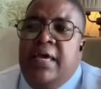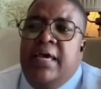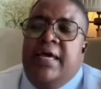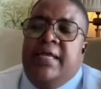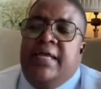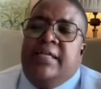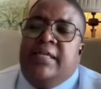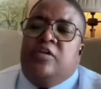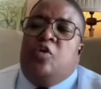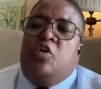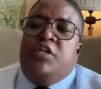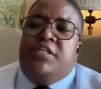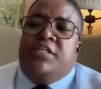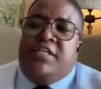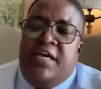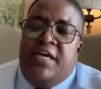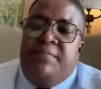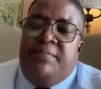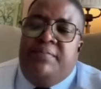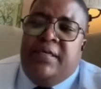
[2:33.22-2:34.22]
and
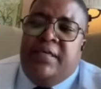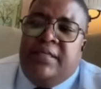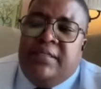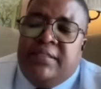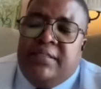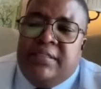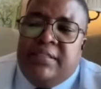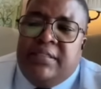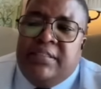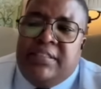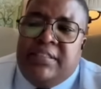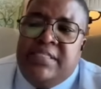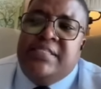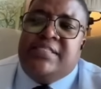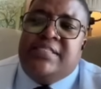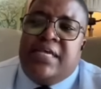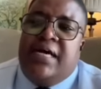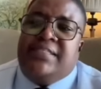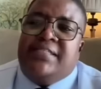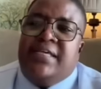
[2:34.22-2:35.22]
condemning
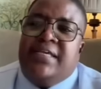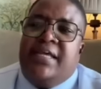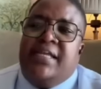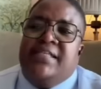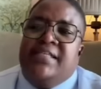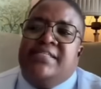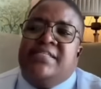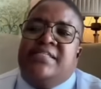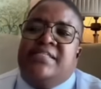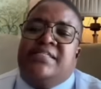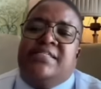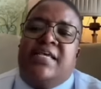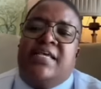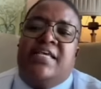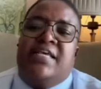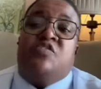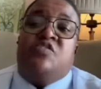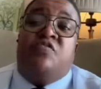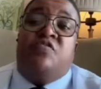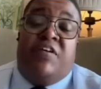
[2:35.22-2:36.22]
these utterances
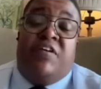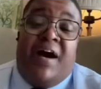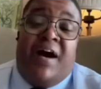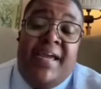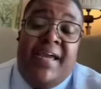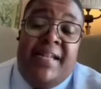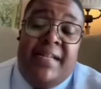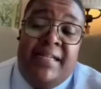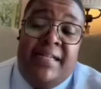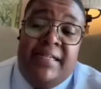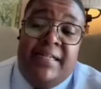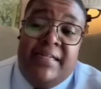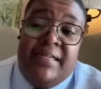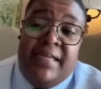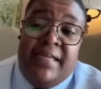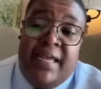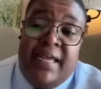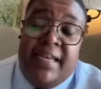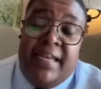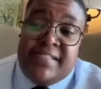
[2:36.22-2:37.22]
as vile
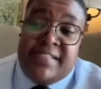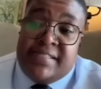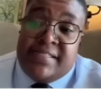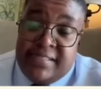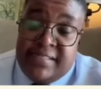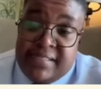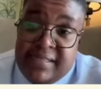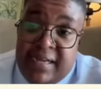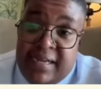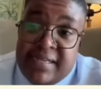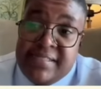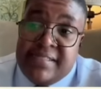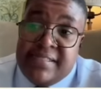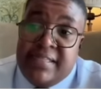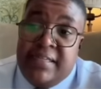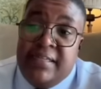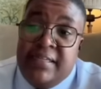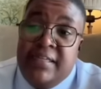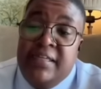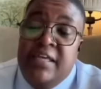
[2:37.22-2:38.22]
and as
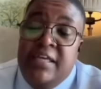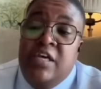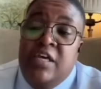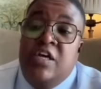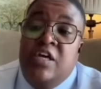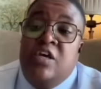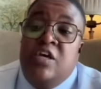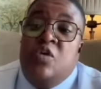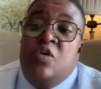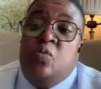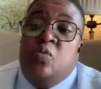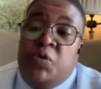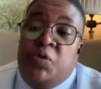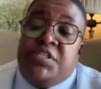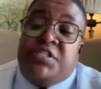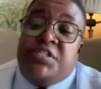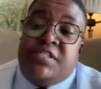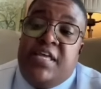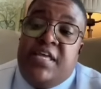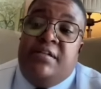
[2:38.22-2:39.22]
disgusting,
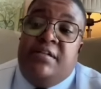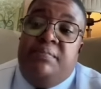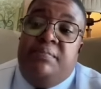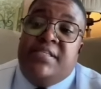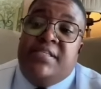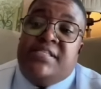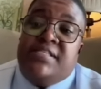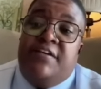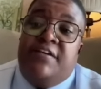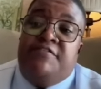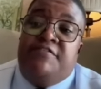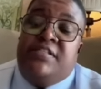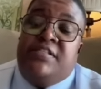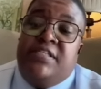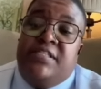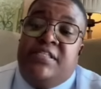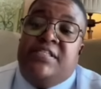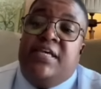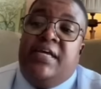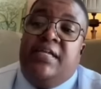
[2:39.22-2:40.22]
which statements have
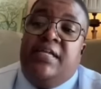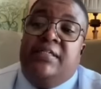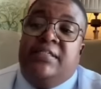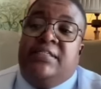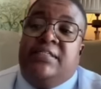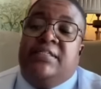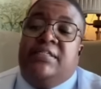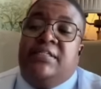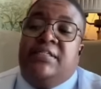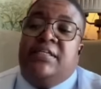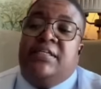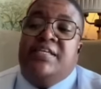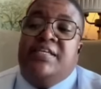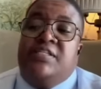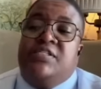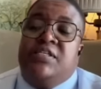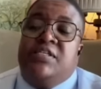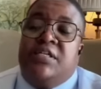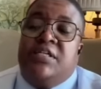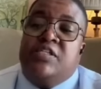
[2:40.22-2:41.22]
detailed a
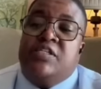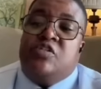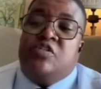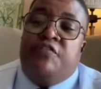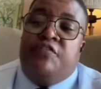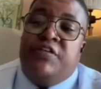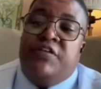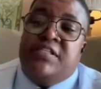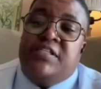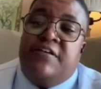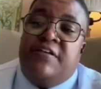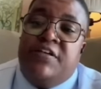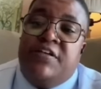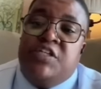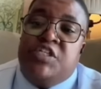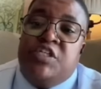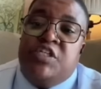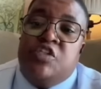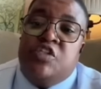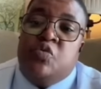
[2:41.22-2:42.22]
series of
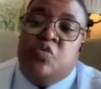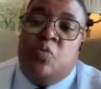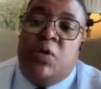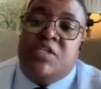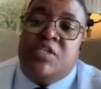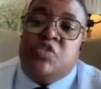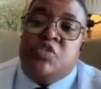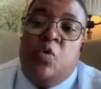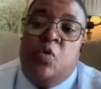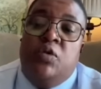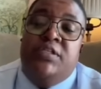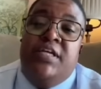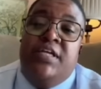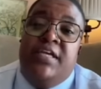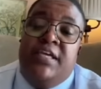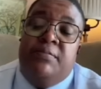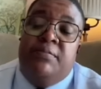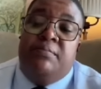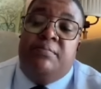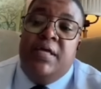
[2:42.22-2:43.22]
intervention towards
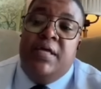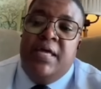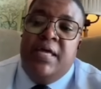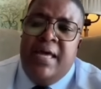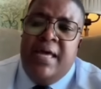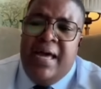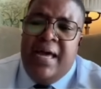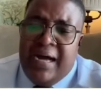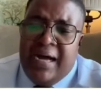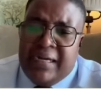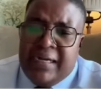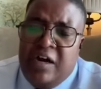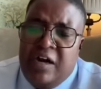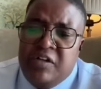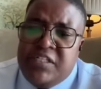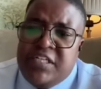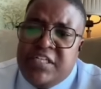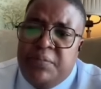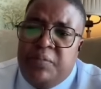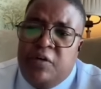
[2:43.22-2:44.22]
holding him
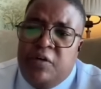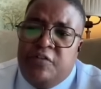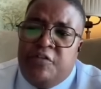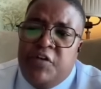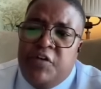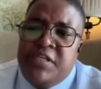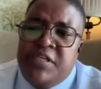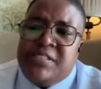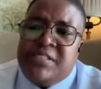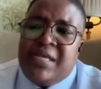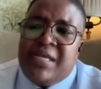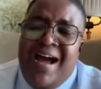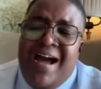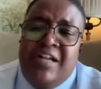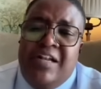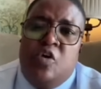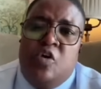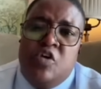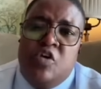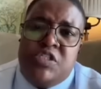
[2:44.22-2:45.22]
accountable for his
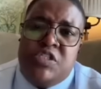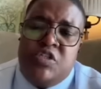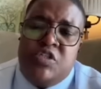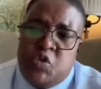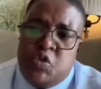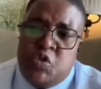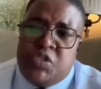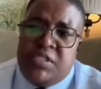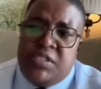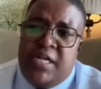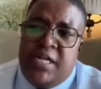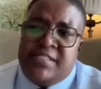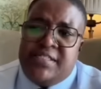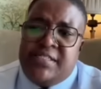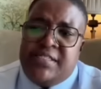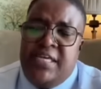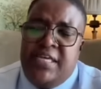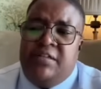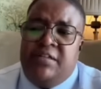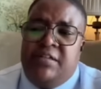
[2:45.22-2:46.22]
unconstitutional
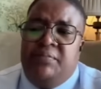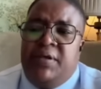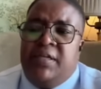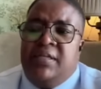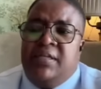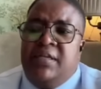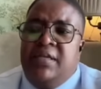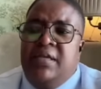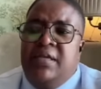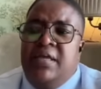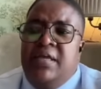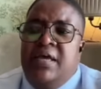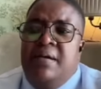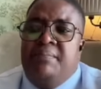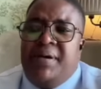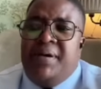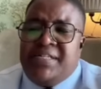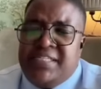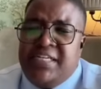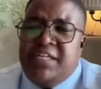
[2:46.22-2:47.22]
statement,
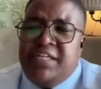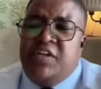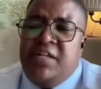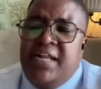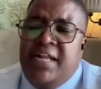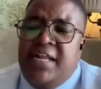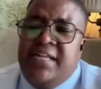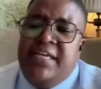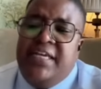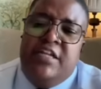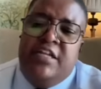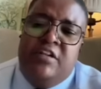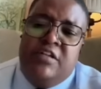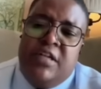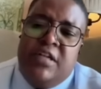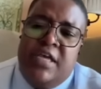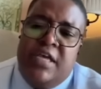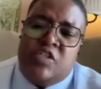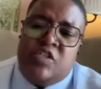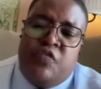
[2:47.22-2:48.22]
particularly in
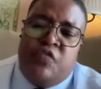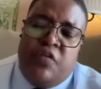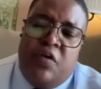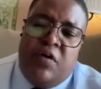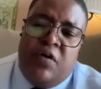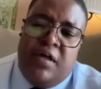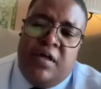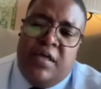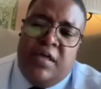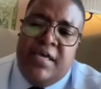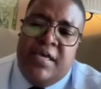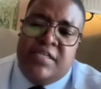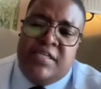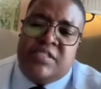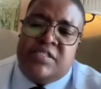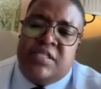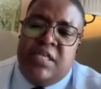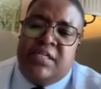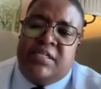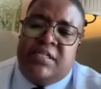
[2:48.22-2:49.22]
as far as
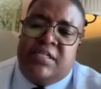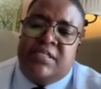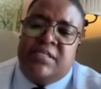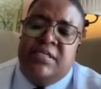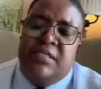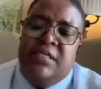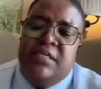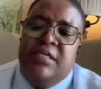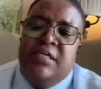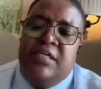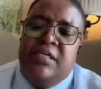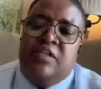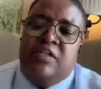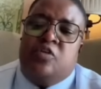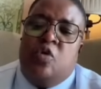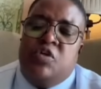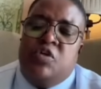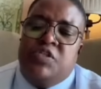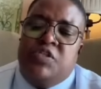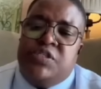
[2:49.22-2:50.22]
that it
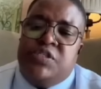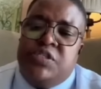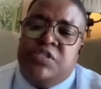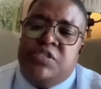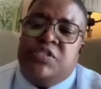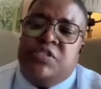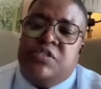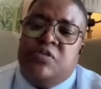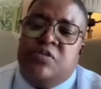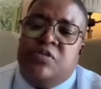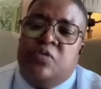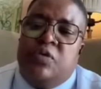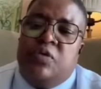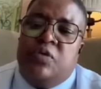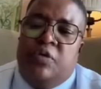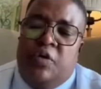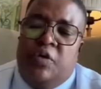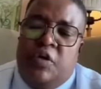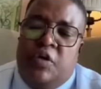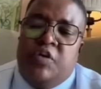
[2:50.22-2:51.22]
consists
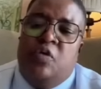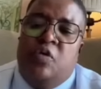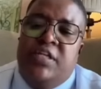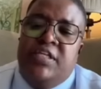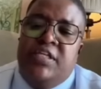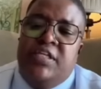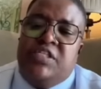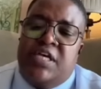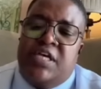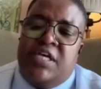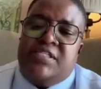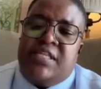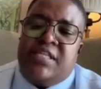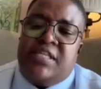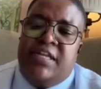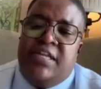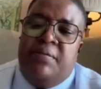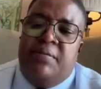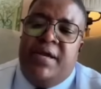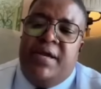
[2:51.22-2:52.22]
not only just
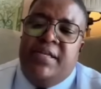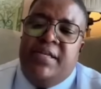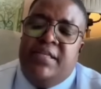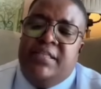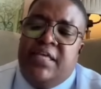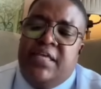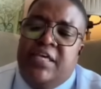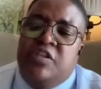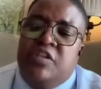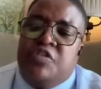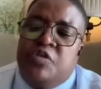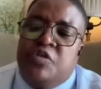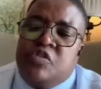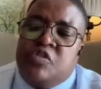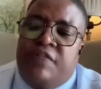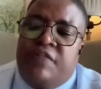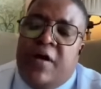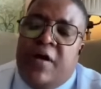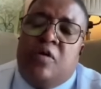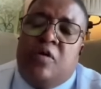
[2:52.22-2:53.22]
undermining the ethos of our